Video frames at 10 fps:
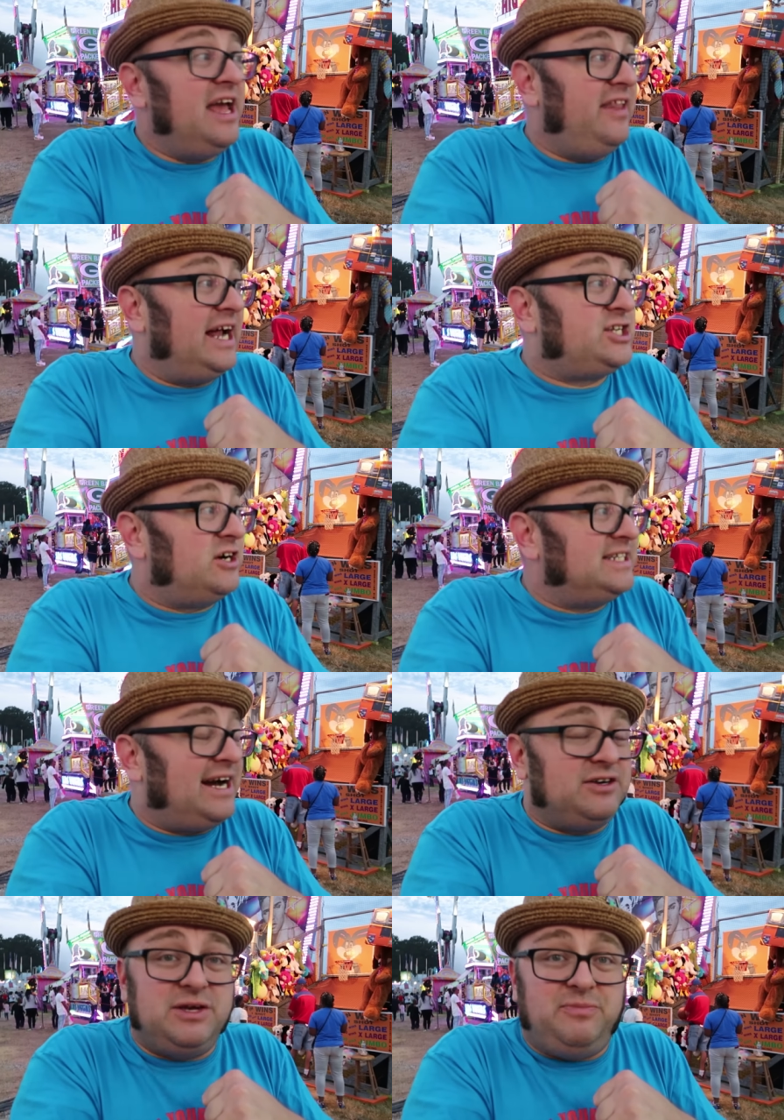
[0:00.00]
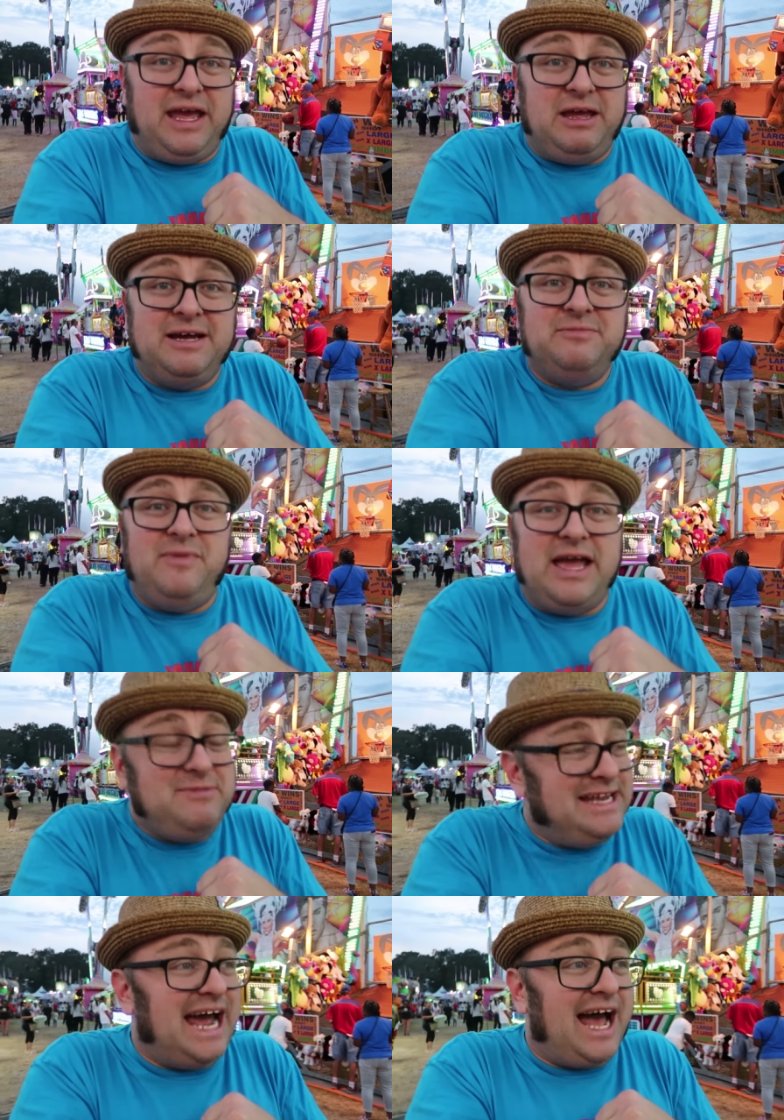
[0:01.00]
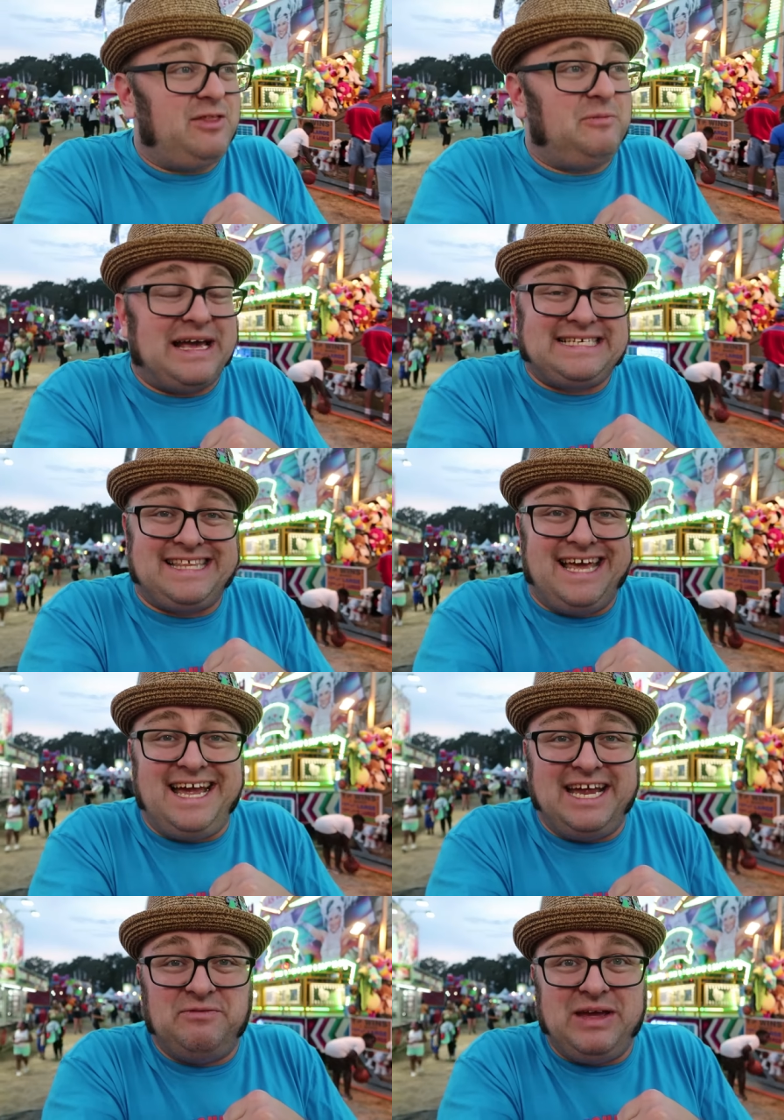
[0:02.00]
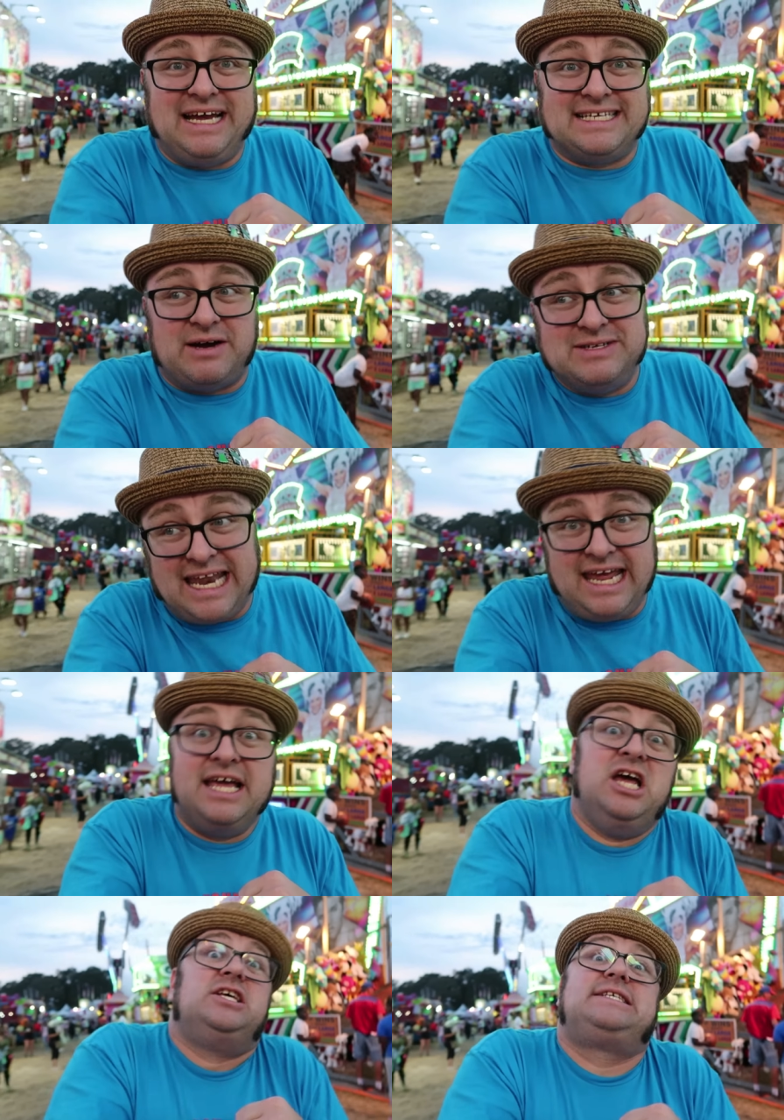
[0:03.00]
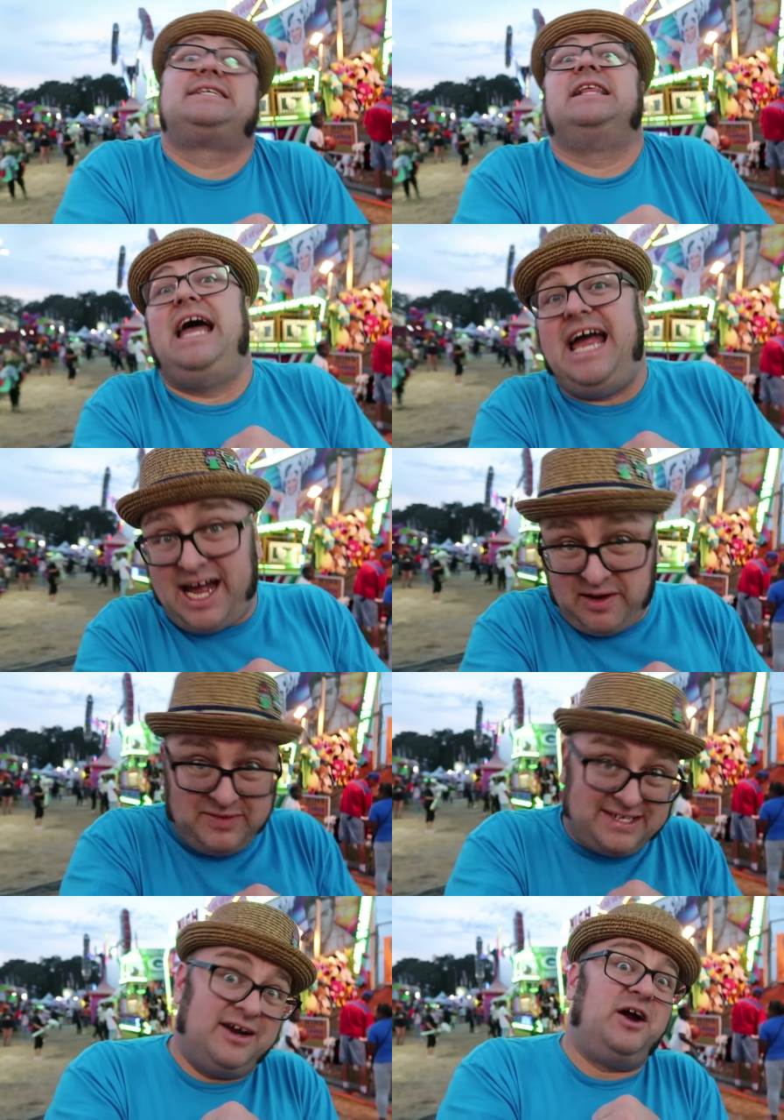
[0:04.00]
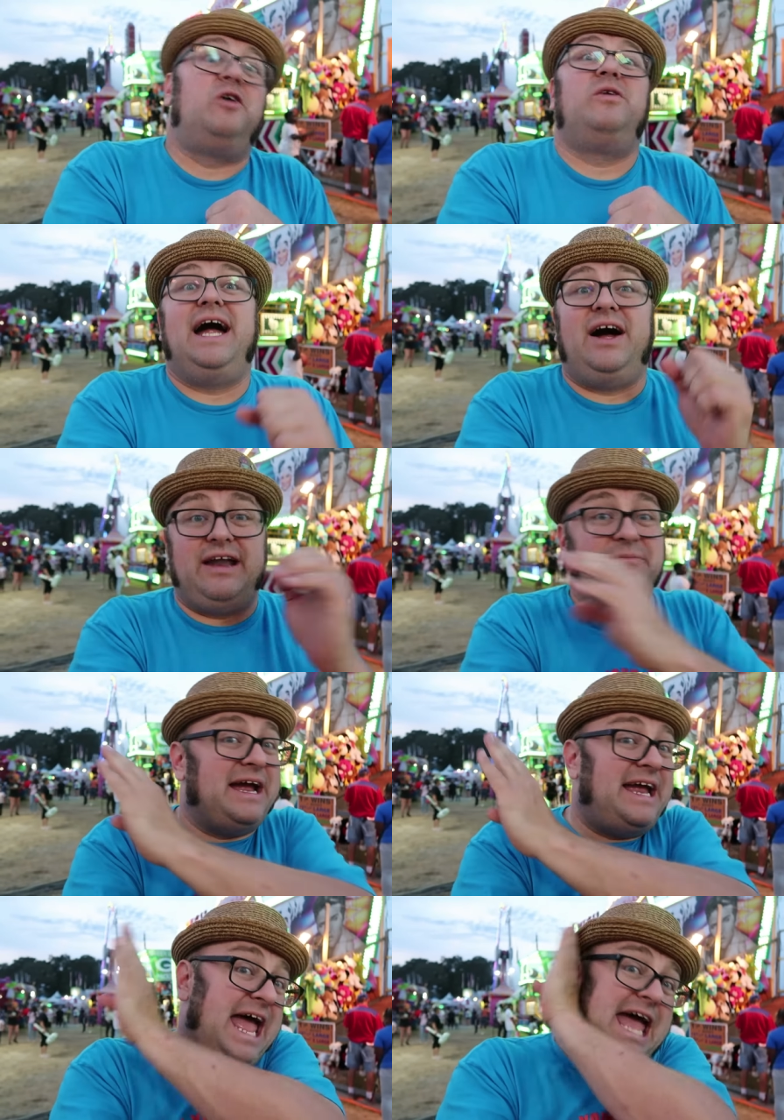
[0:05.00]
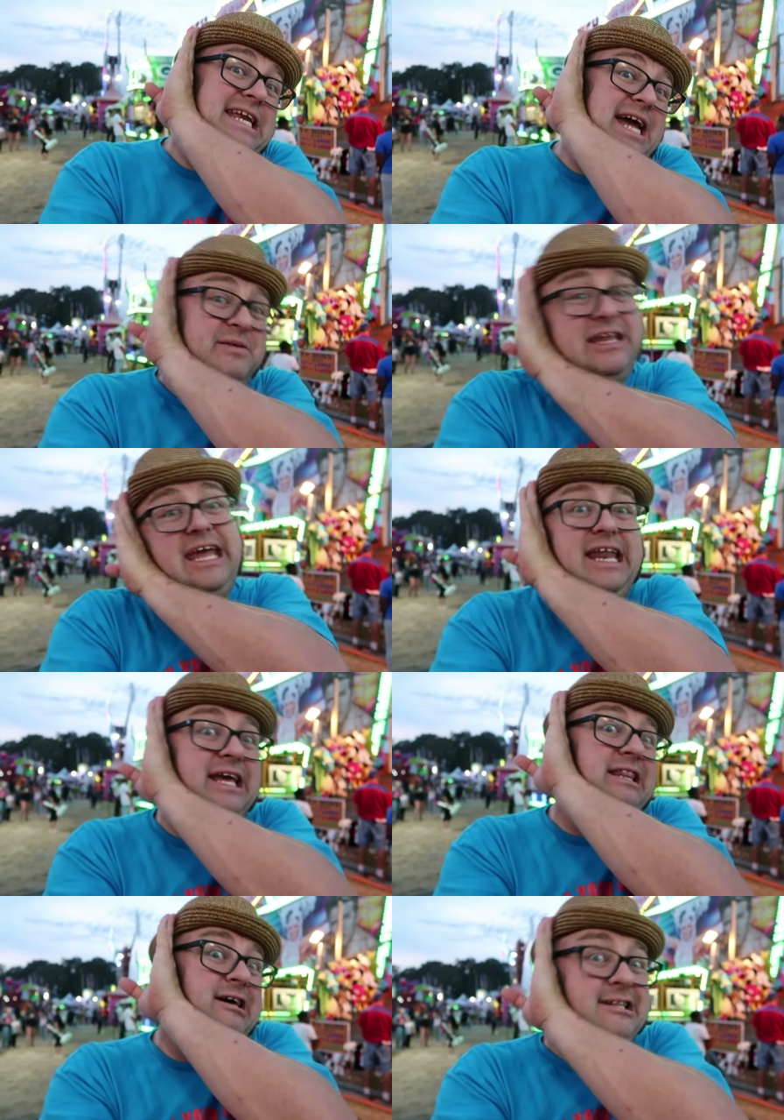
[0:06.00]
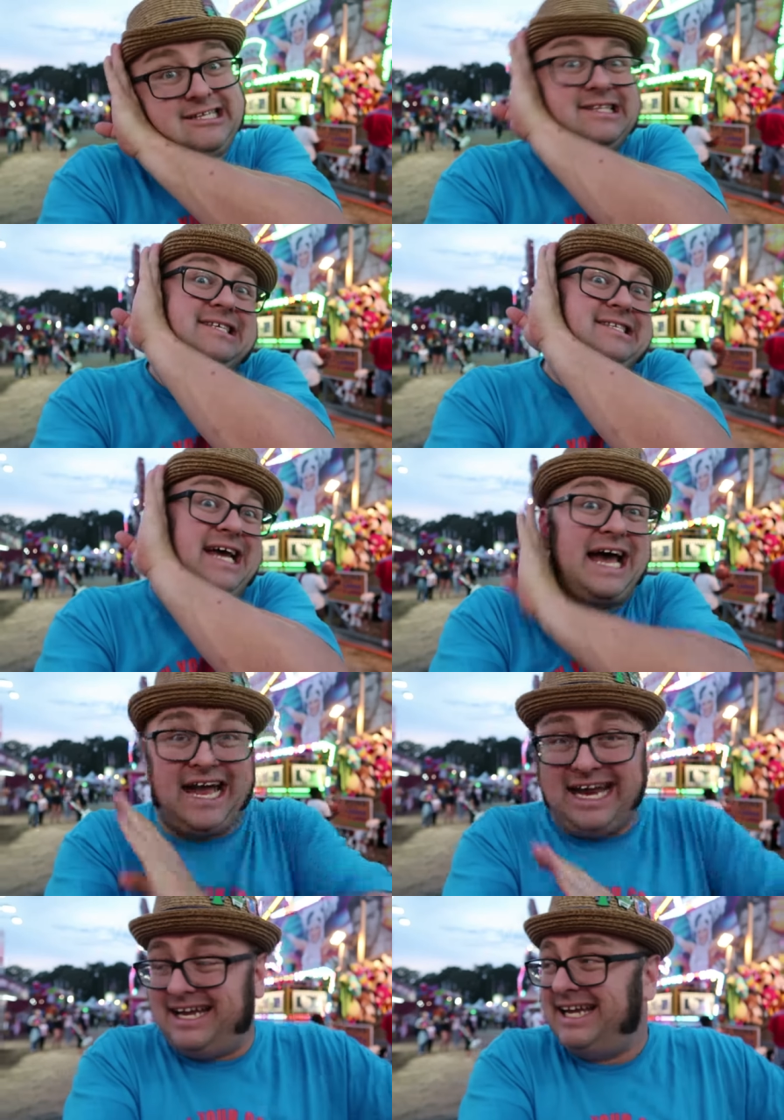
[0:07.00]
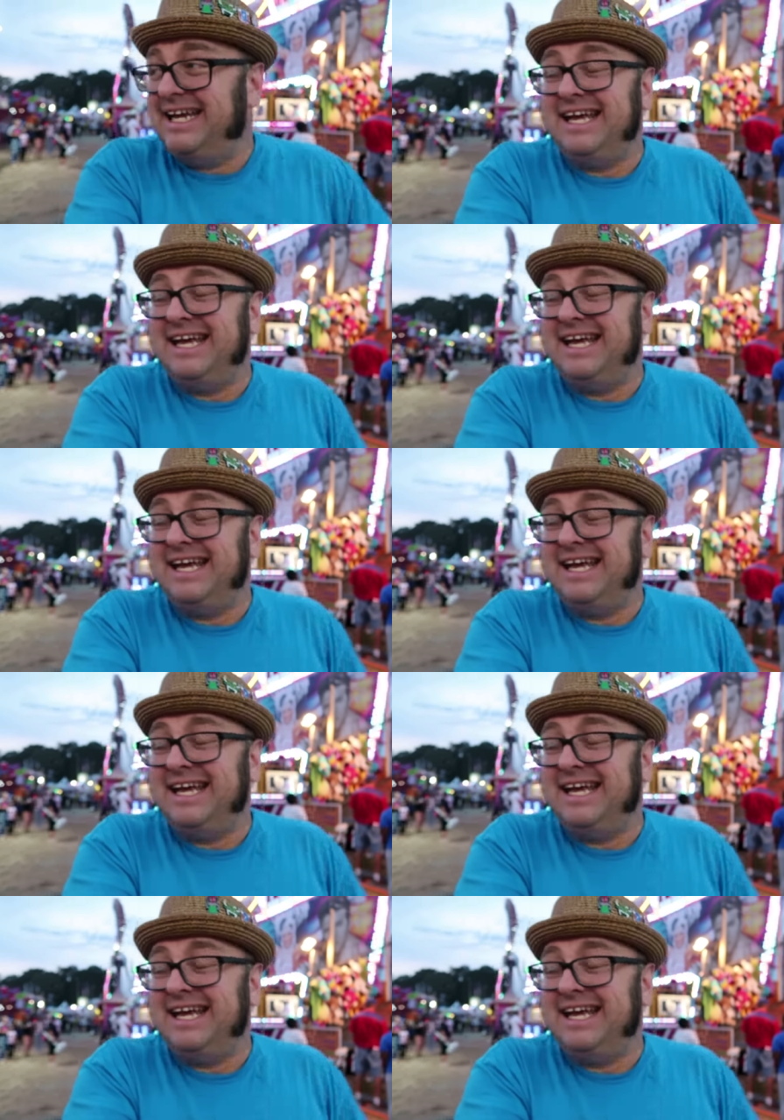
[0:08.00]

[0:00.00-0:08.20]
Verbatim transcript: And that turned out to be maybe not the best thing, because I was getting slammed around and my head kept hitting the side,